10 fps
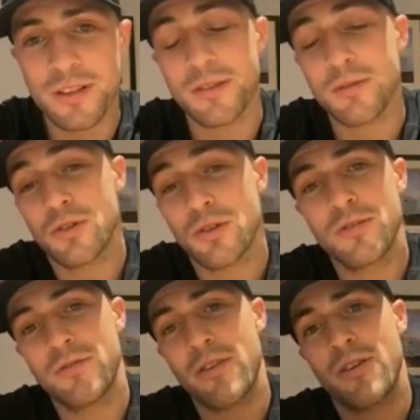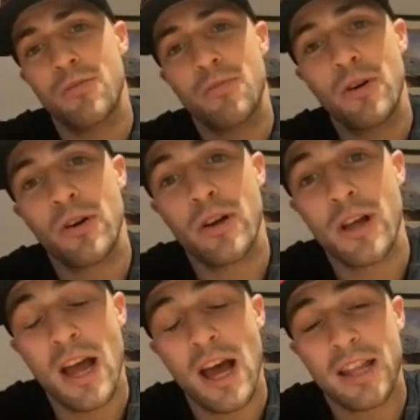It was good, very good. But
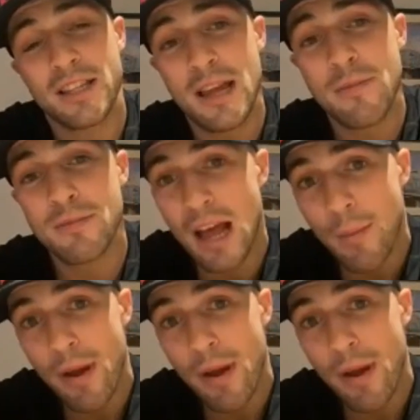at the same time,